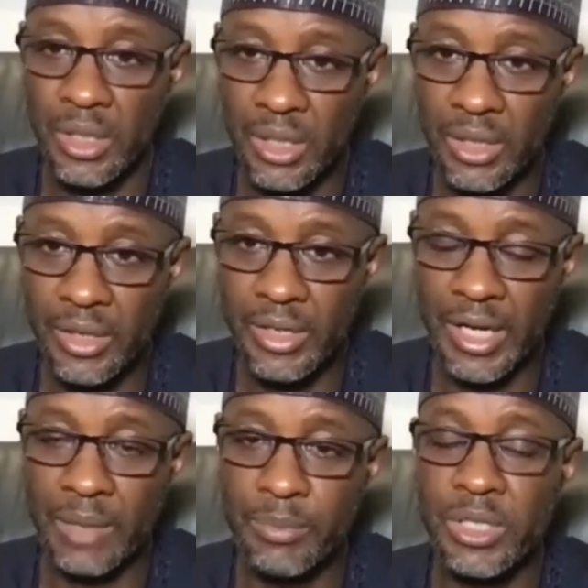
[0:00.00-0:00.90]

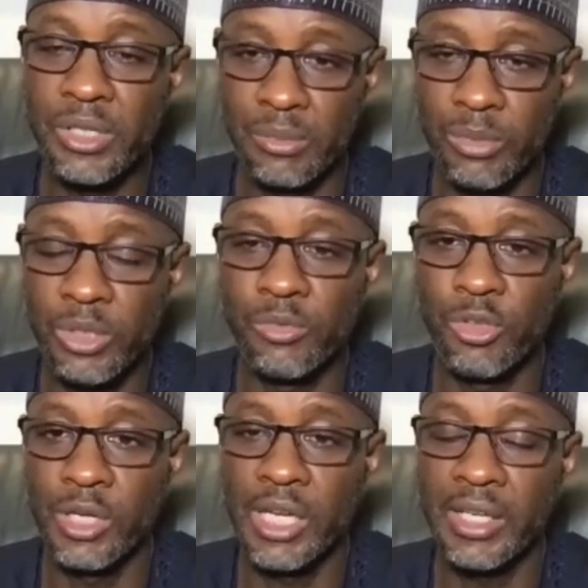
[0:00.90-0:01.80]
It happened in the month
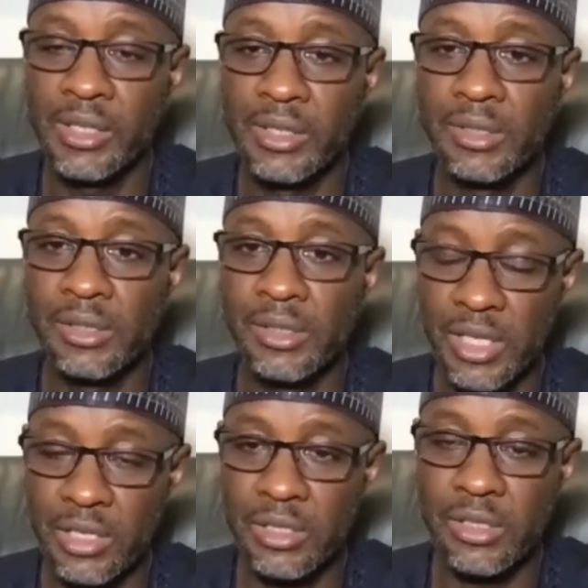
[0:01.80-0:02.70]
of July. The
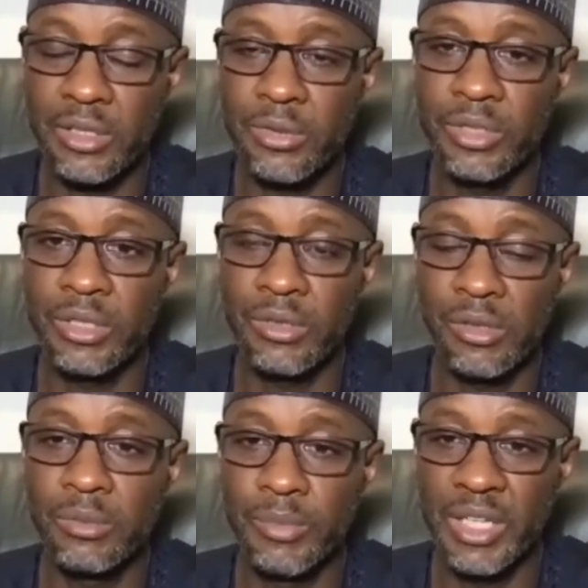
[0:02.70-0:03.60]
National Security
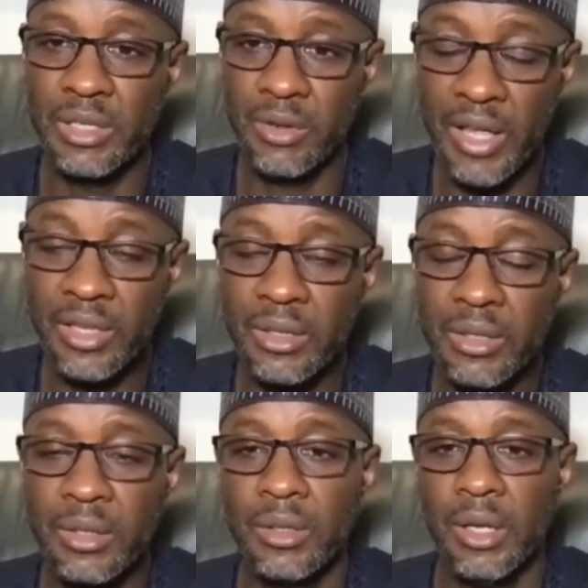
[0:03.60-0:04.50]
Council met thrice,
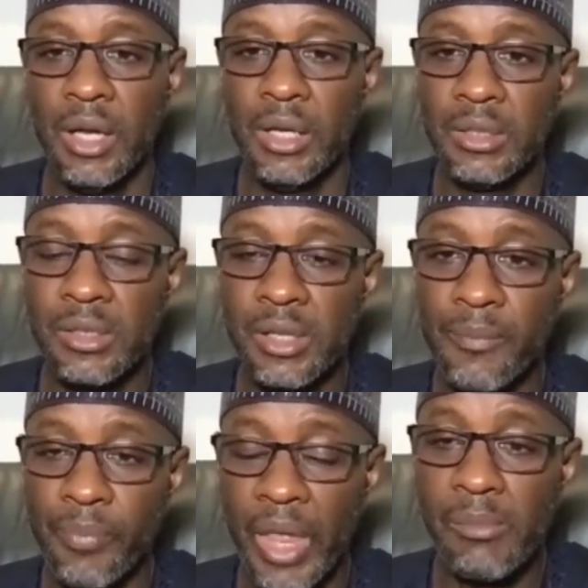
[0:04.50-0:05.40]
and
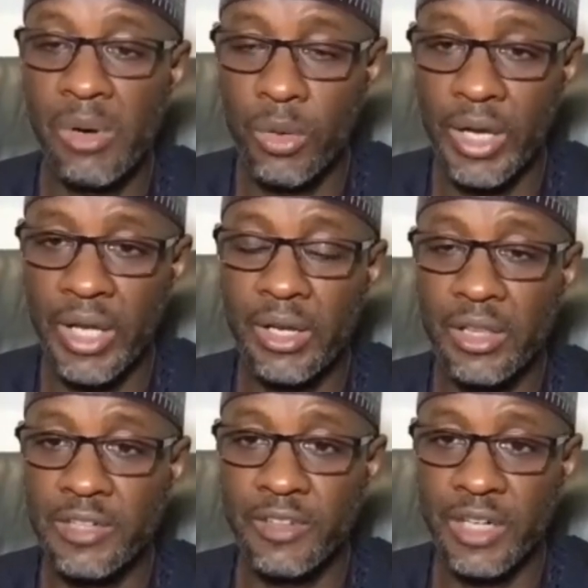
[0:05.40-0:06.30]
I'm aware that
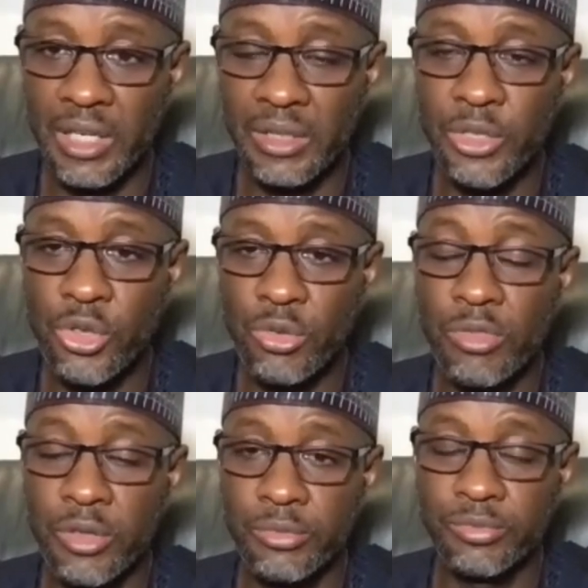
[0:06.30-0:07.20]
several
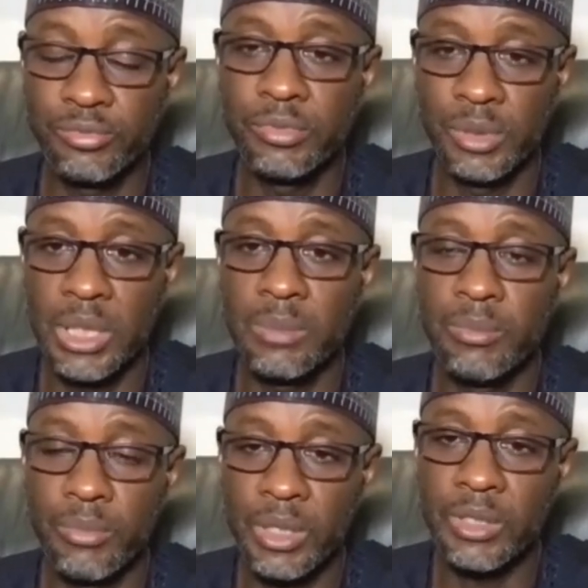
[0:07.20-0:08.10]
issues of
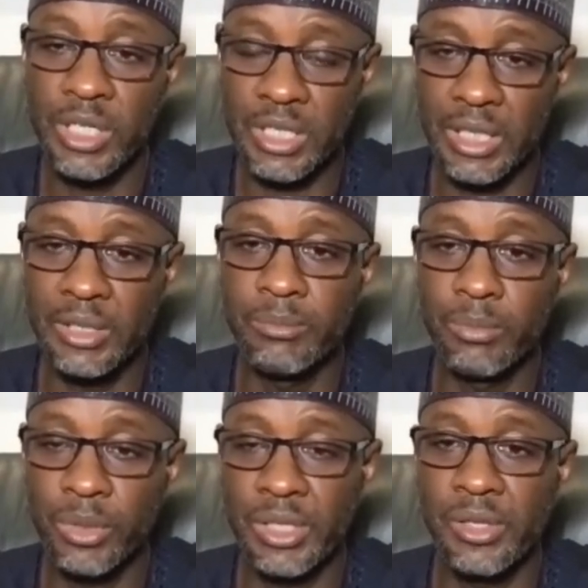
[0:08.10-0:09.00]
critical
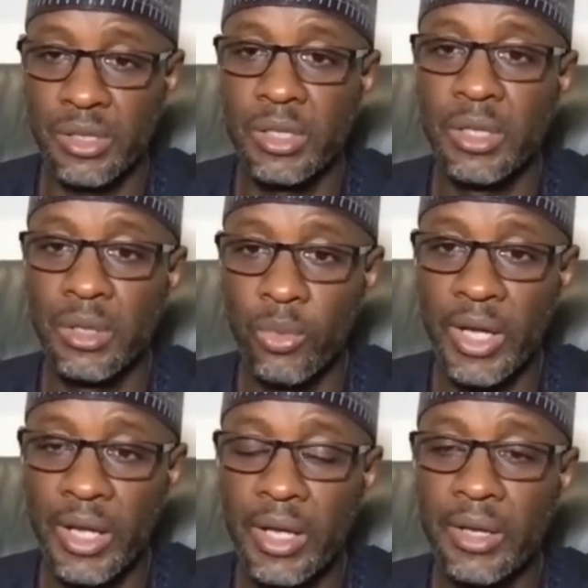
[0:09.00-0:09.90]
importance
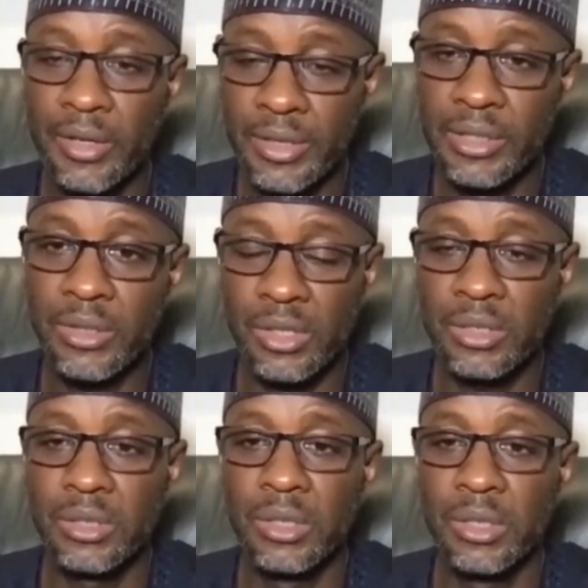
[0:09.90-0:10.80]
were
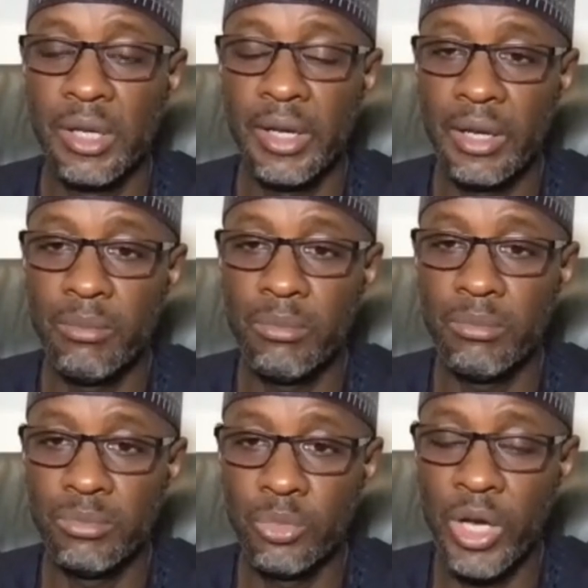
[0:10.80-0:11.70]
discussed,
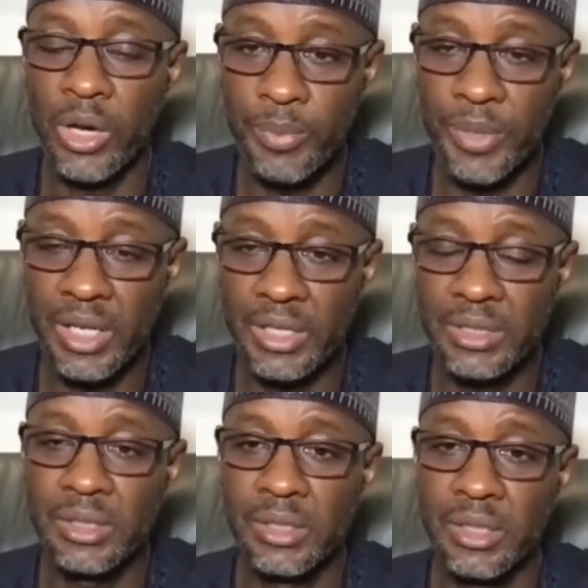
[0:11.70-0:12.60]
and we're hoping
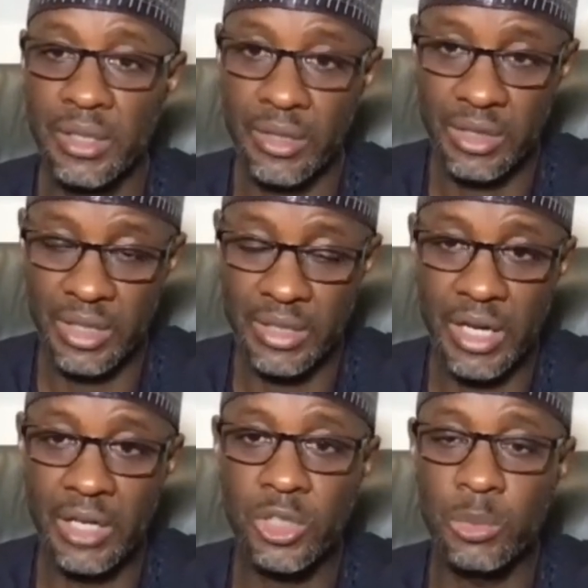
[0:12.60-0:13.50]
that the
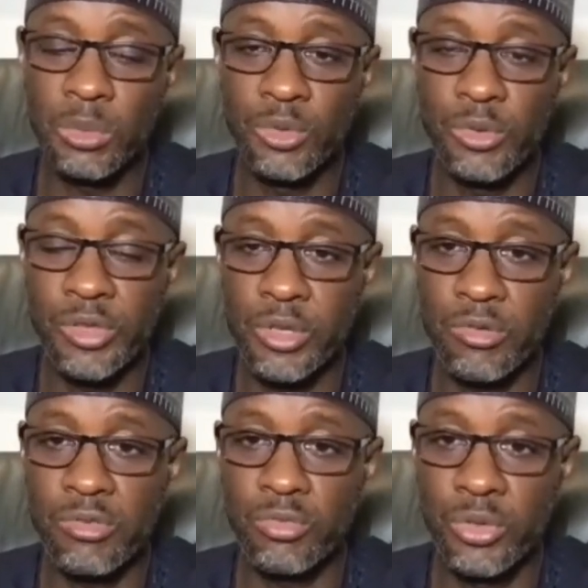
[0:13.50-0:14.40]
outcome of those
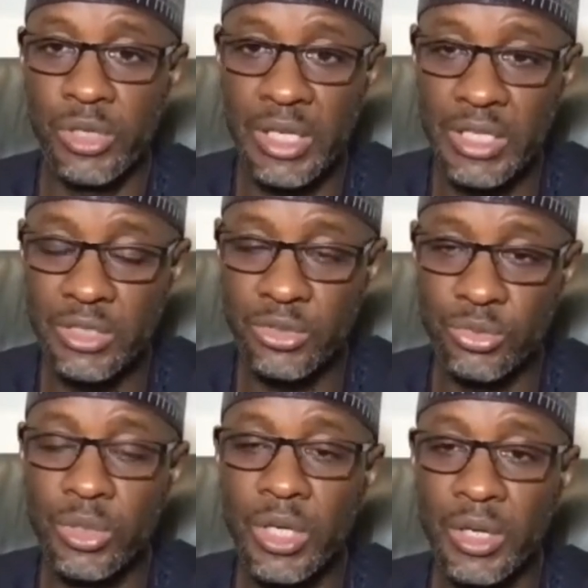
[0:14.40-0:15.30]
issues will lead
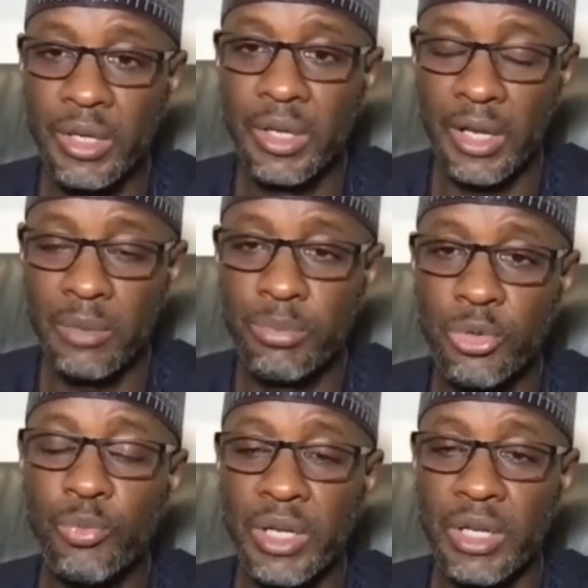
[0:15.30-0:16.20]
to an
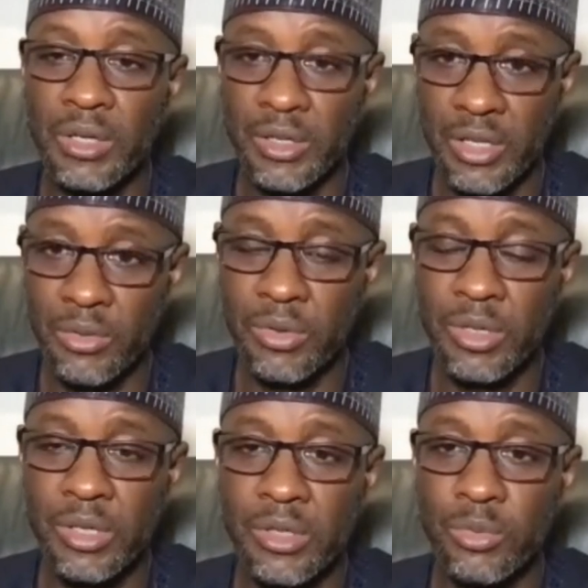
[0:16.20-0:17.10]
improvement in our
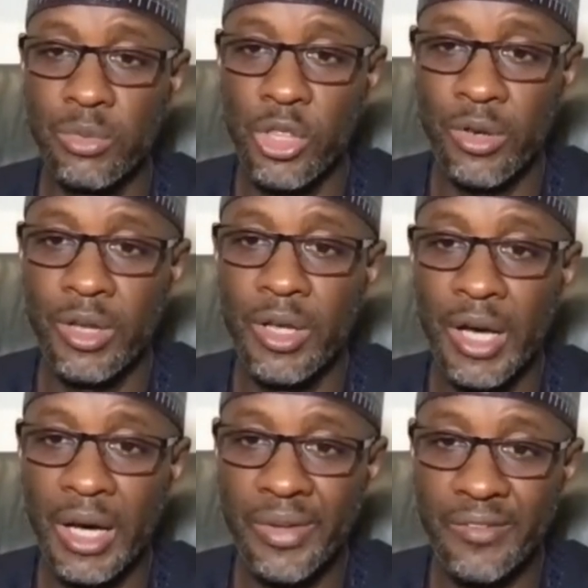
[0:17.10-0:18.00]
security situation.
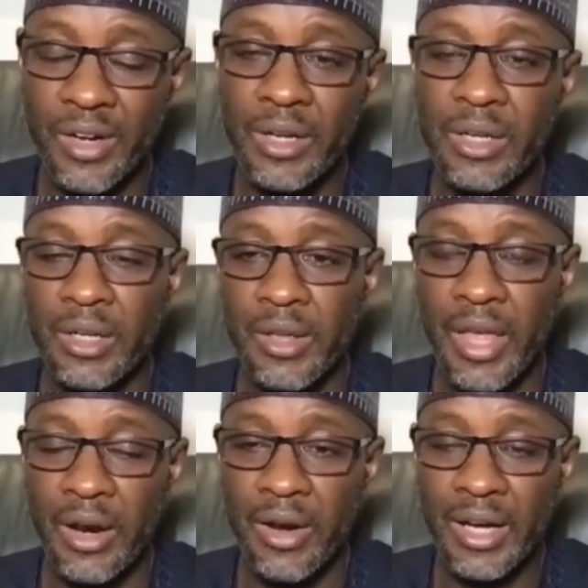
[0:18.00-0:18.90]
However,
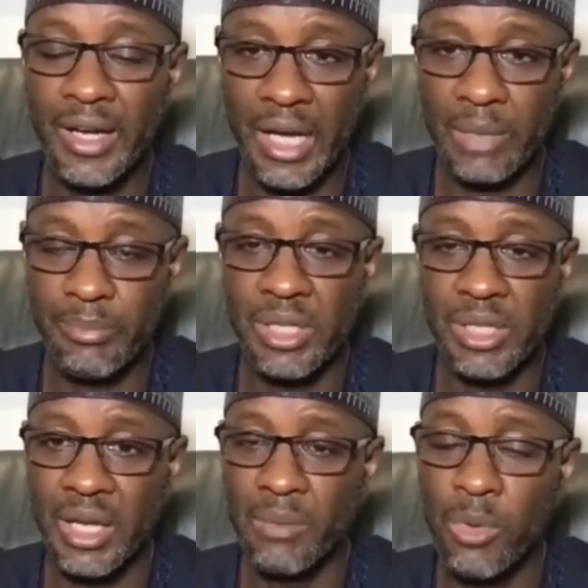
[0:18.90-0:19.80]
there are gaps
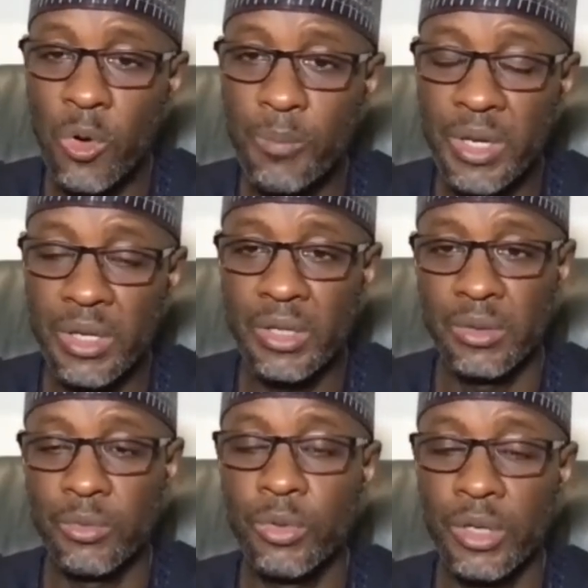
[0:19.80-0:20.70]
that I'm hoping
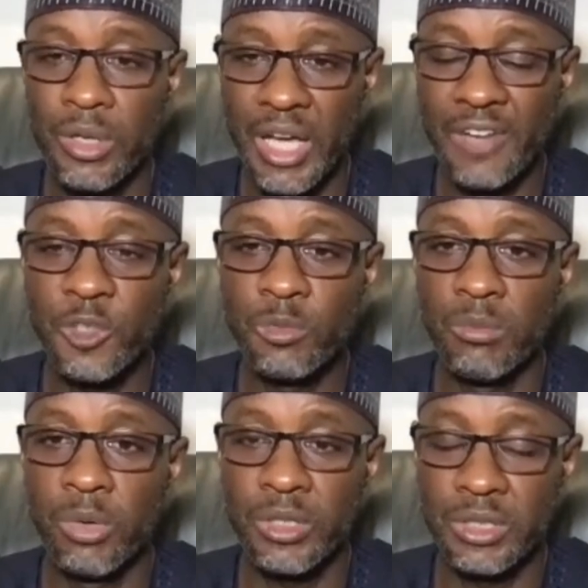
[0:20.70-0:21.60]
would have to be
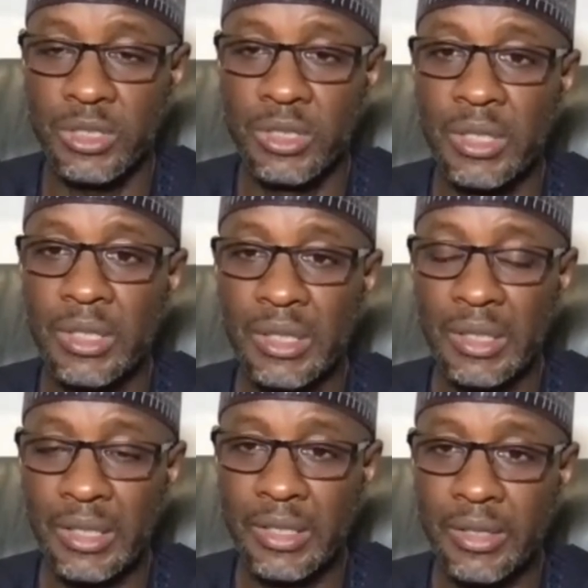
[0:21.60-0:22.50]
blocked,
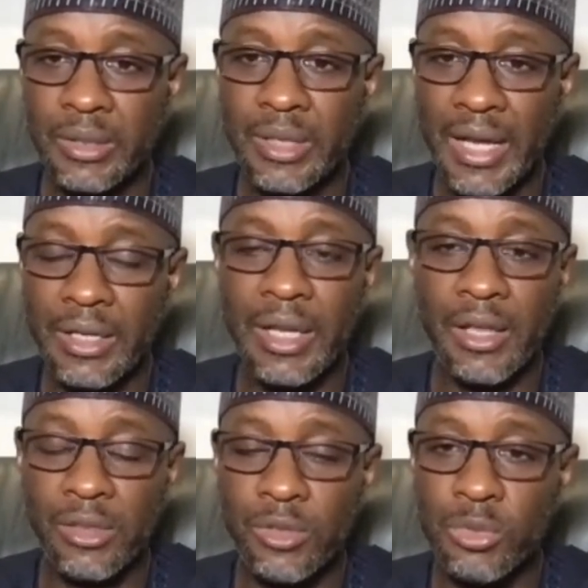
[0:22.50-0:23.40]
and it
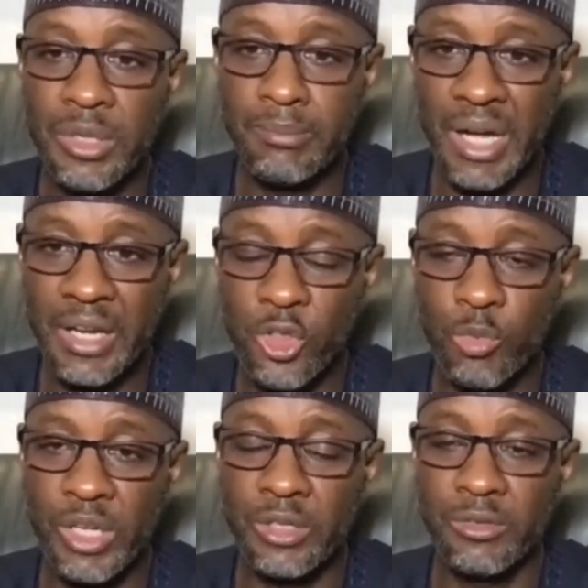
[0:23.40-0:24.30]
has to do with the
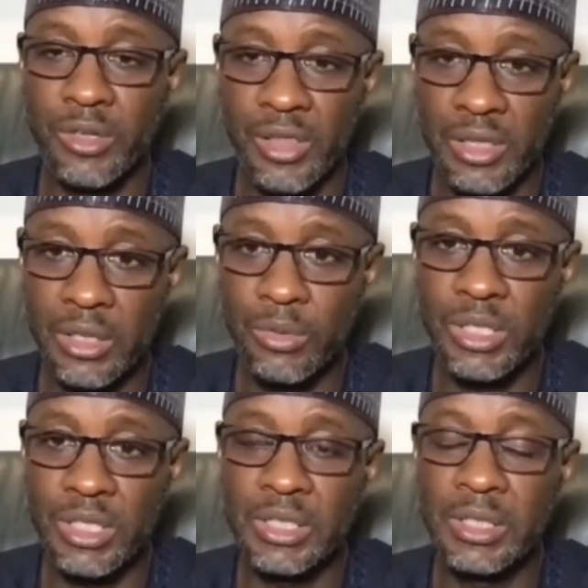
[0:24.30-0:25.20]
management of our
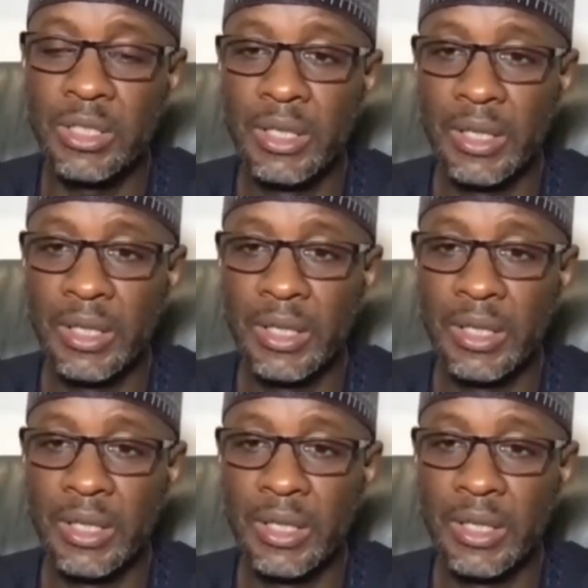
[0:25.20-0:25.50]
security